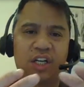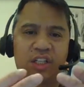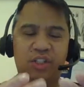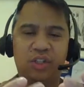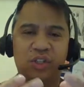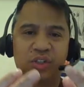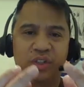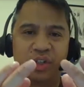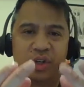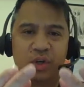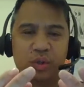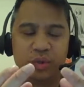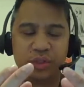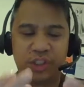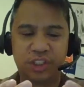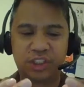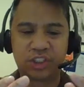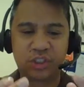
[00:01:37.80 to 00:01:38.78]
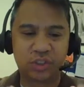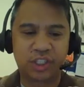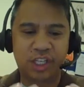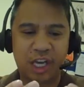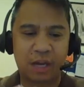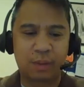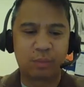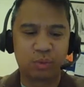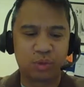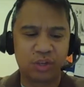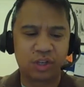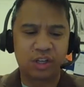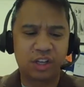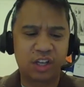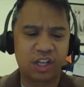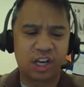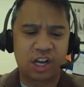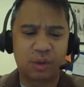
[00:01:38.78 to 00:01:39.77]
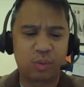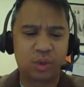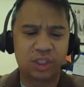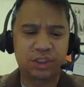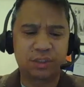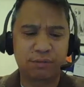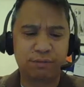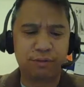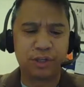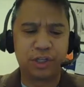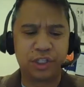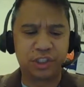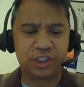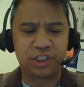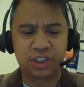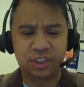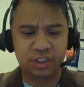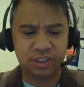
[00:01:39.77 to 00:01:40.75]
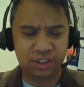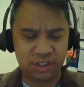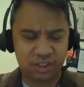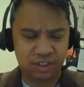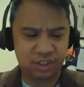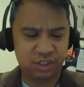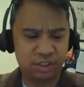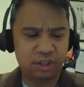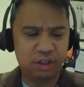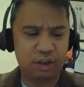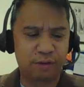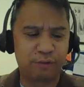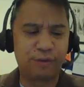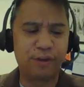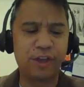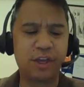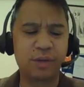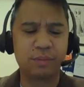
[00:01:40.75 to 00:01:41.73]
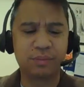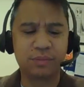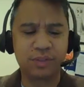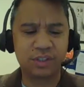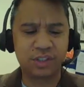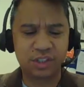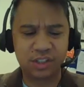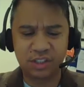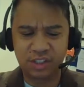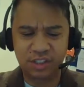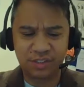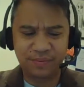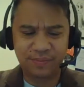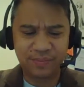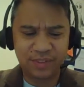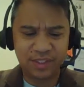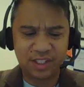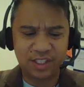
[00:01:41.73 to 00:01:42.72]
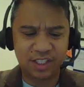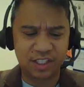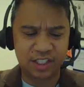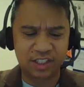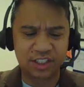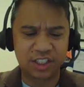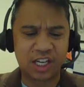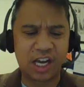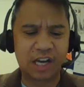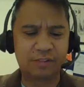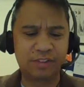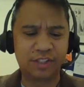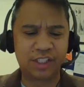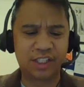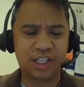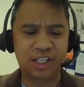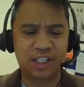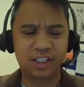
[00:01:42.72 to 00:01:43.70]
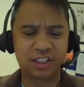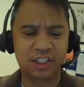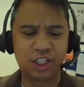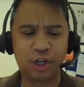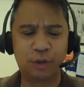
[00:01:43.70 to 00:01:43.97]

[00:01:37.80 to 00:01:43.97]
I took the old digital camera and I watched footage of him in his lively days.